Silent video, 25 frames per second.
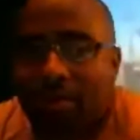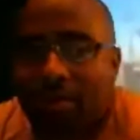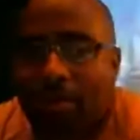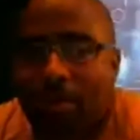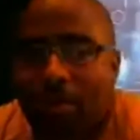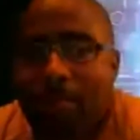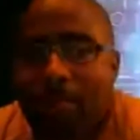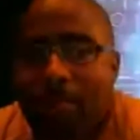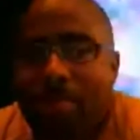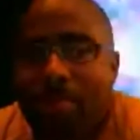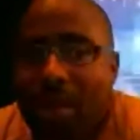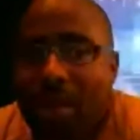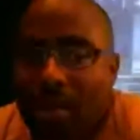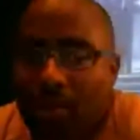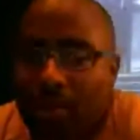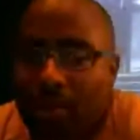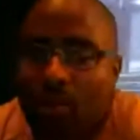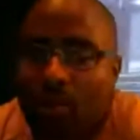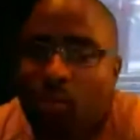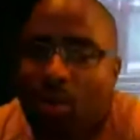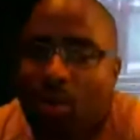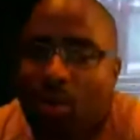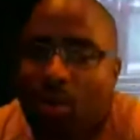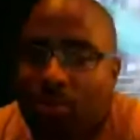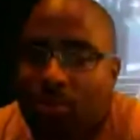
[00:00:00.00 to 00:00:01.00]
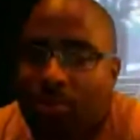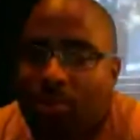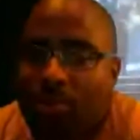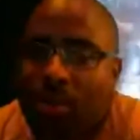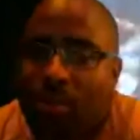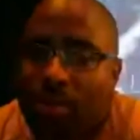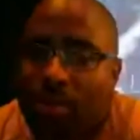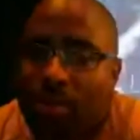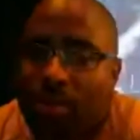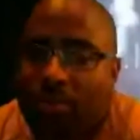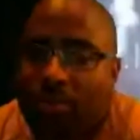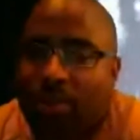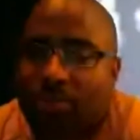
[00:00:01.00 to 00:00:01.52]
barely works on the current
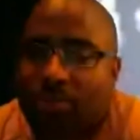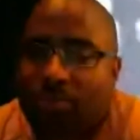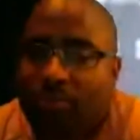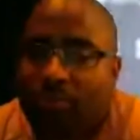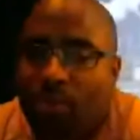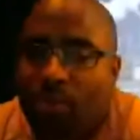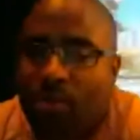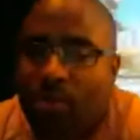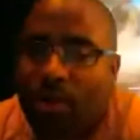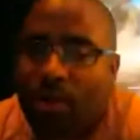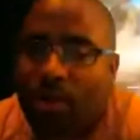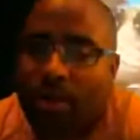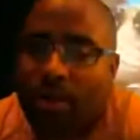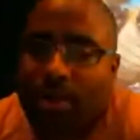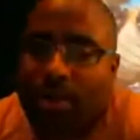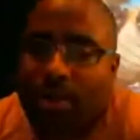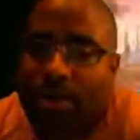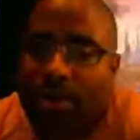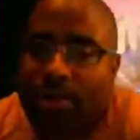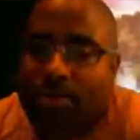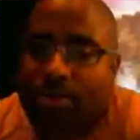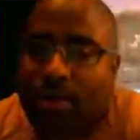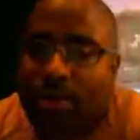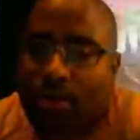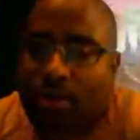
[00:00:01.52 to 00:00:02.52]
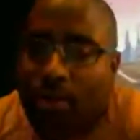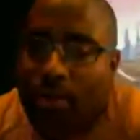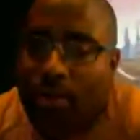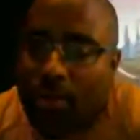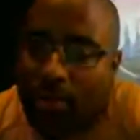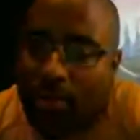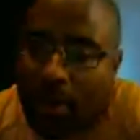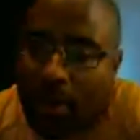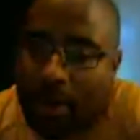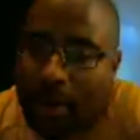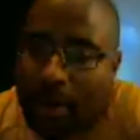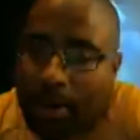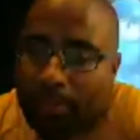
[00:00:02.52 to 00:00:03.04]
PS4. So
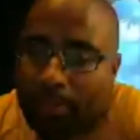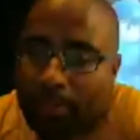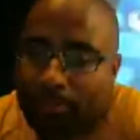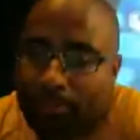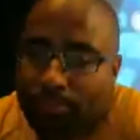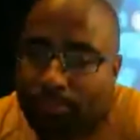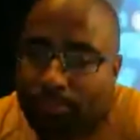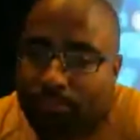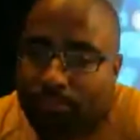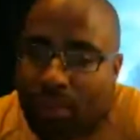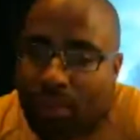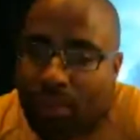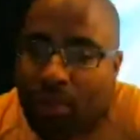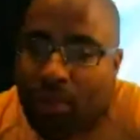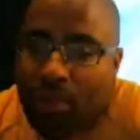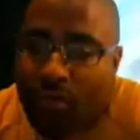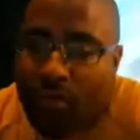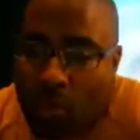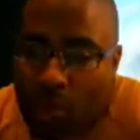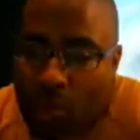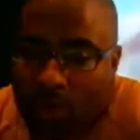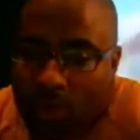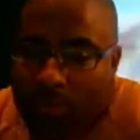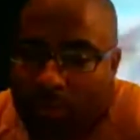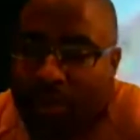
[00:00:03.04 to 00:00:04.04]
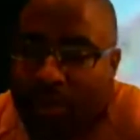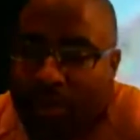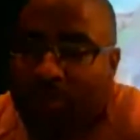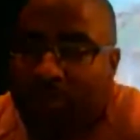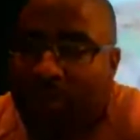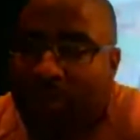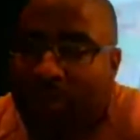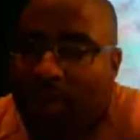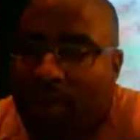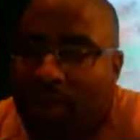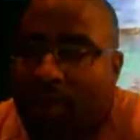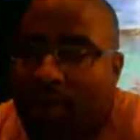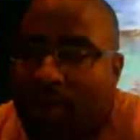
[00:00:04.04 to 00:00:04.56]
if you want a
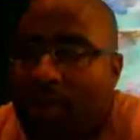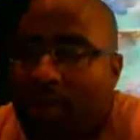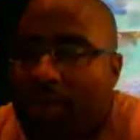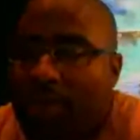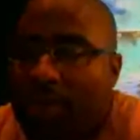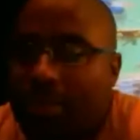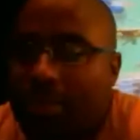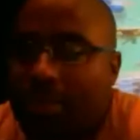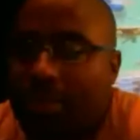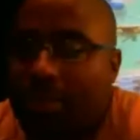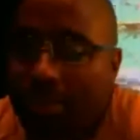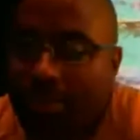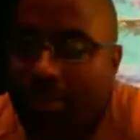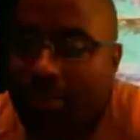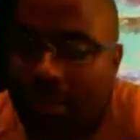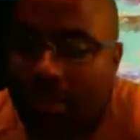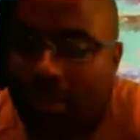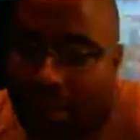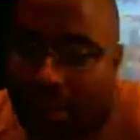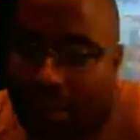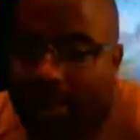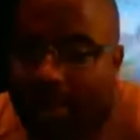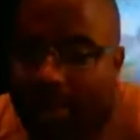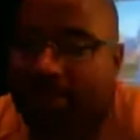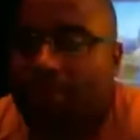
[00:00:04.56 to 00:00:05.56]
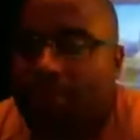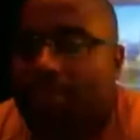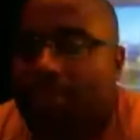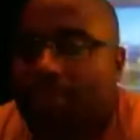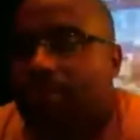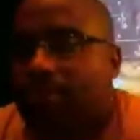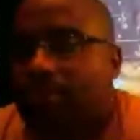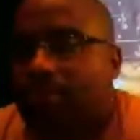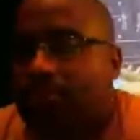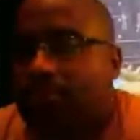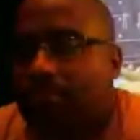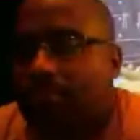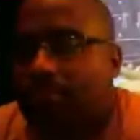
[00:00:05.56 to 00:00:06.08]
PSVR, then yes.
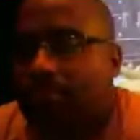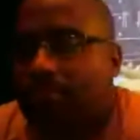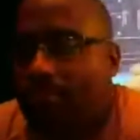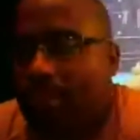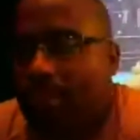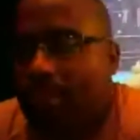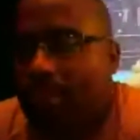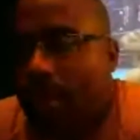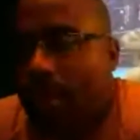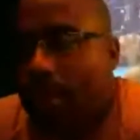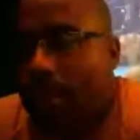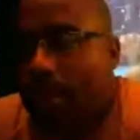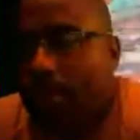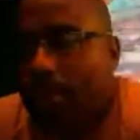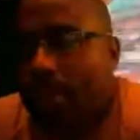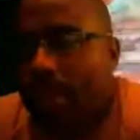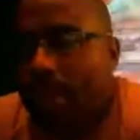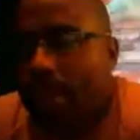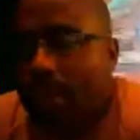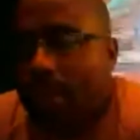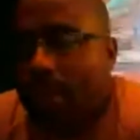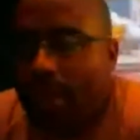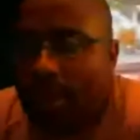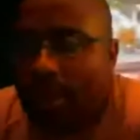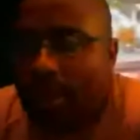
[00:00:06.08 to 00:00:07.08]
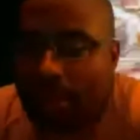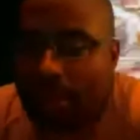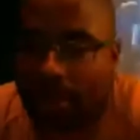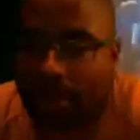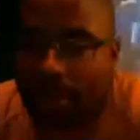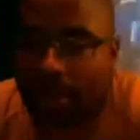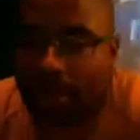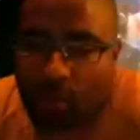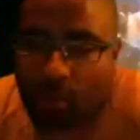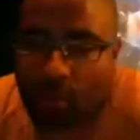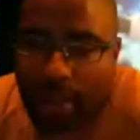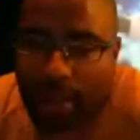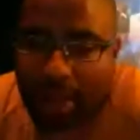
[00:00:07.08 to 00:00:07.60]
If
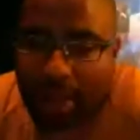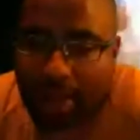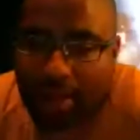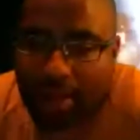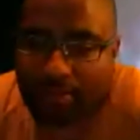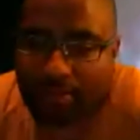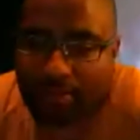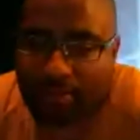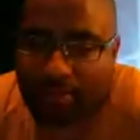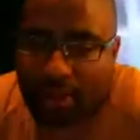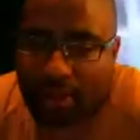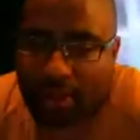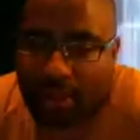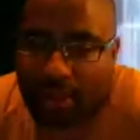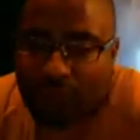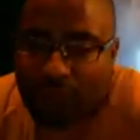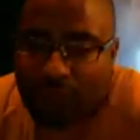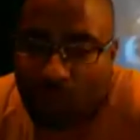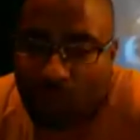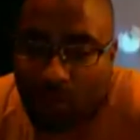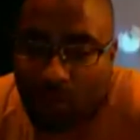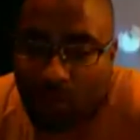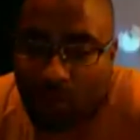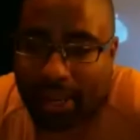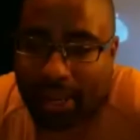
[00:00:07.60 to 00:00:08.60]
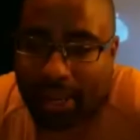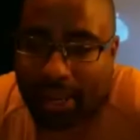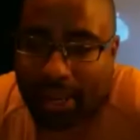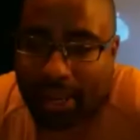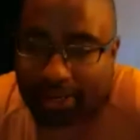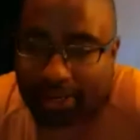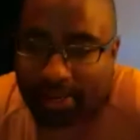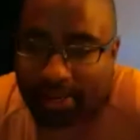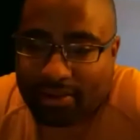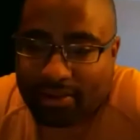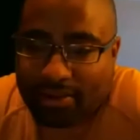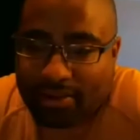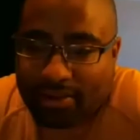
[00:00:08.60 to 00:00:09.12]
you have a 4K
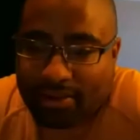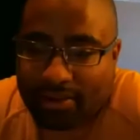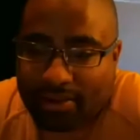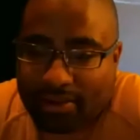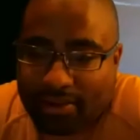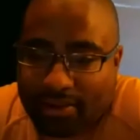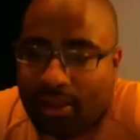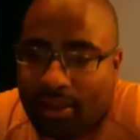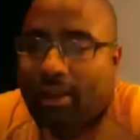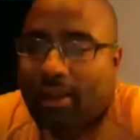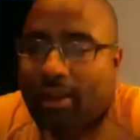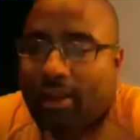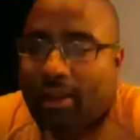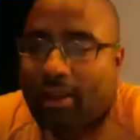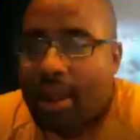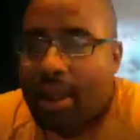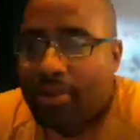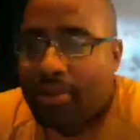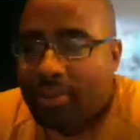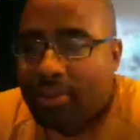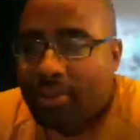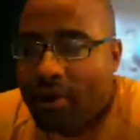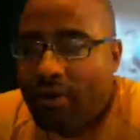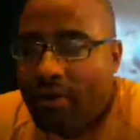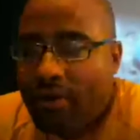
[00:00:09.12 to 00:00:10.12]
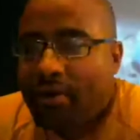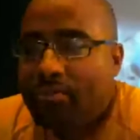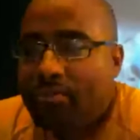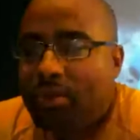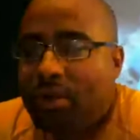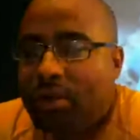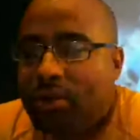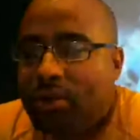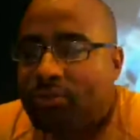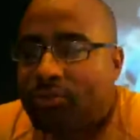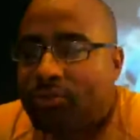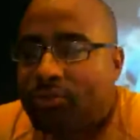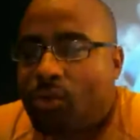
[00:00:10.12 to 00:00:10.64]
TV and the current
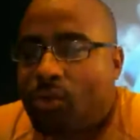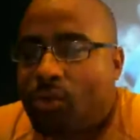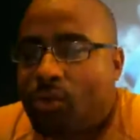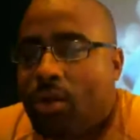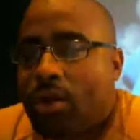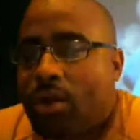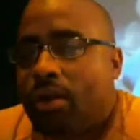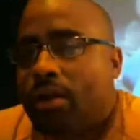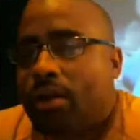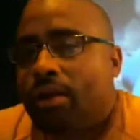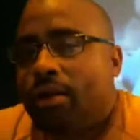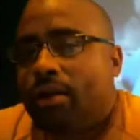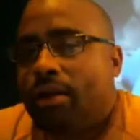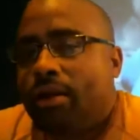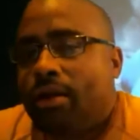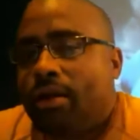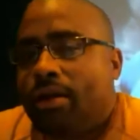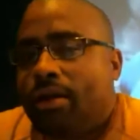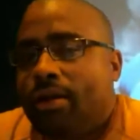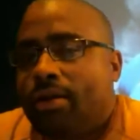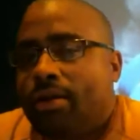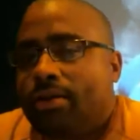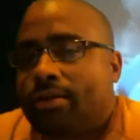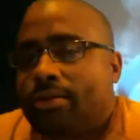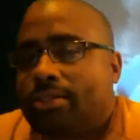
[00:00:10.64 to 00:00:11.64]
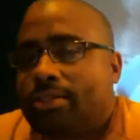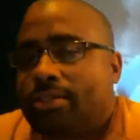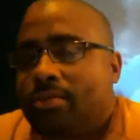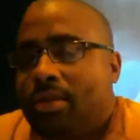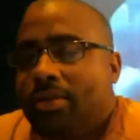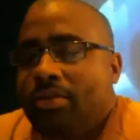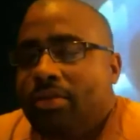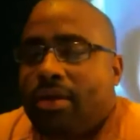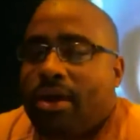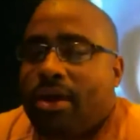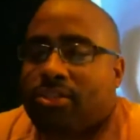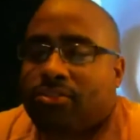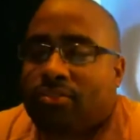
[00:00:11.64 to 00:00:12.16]
PS4, to me the
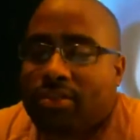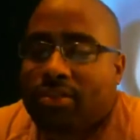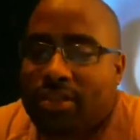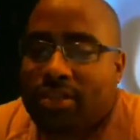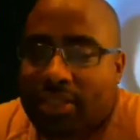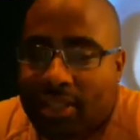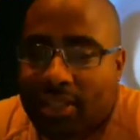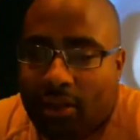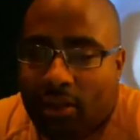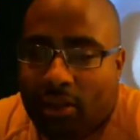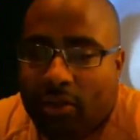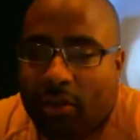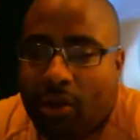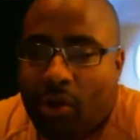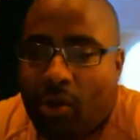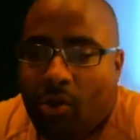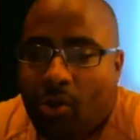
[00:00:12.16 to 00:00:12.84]
answer is still no,